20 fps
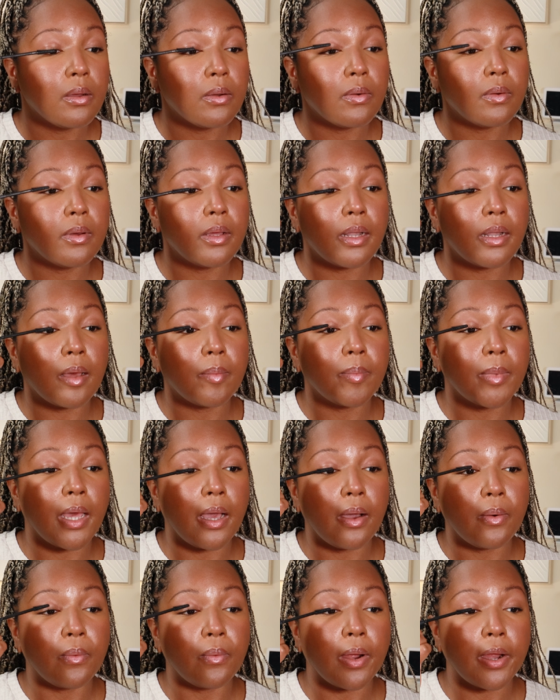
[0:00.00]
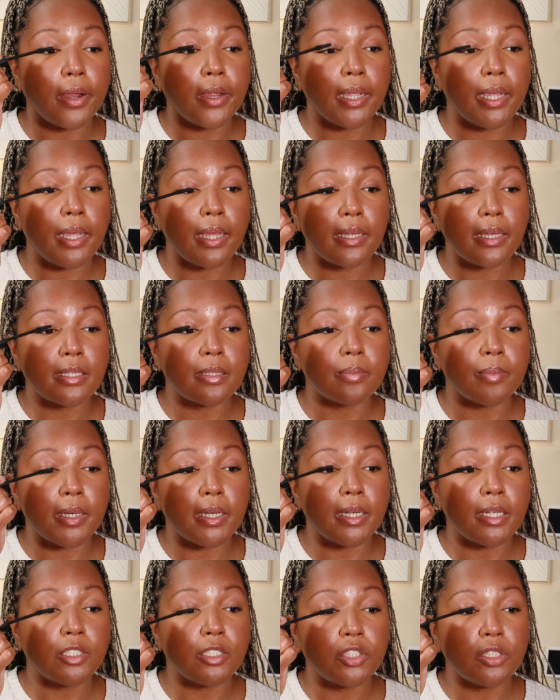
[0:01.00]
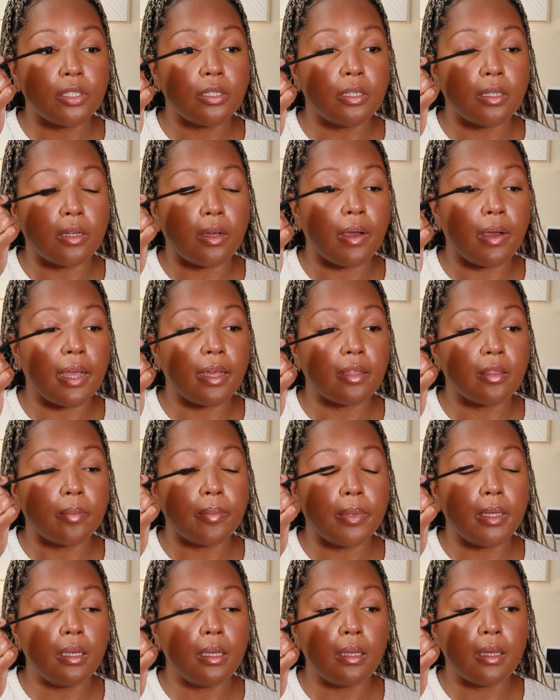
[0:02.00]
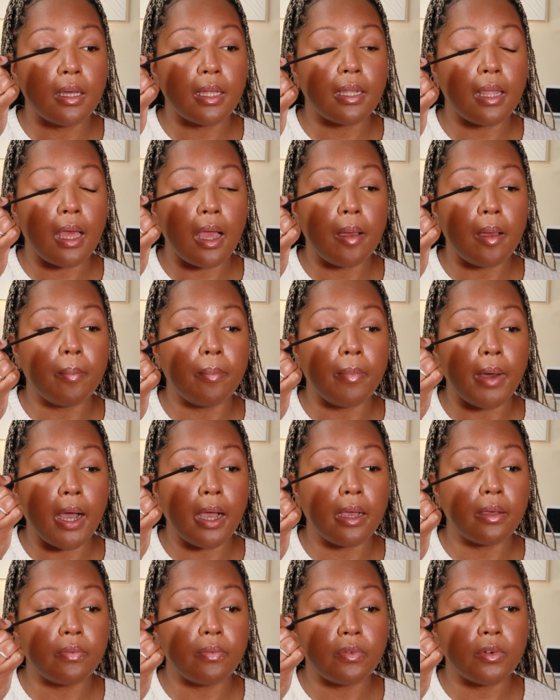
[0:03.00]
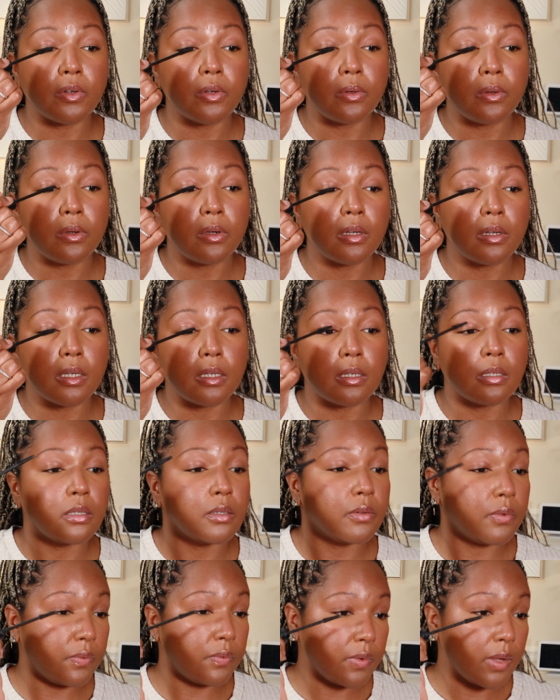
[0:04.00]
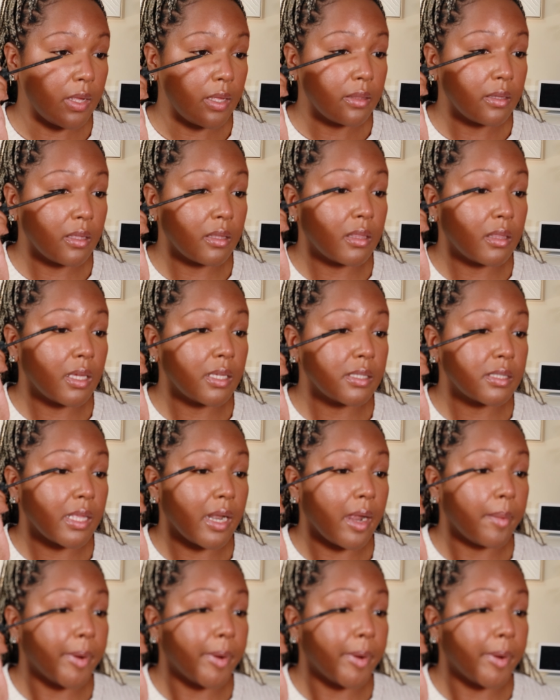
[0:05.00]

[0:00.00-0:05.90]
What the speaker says: when I'm not working as much, you know, I have to be a lot mindful of the things that I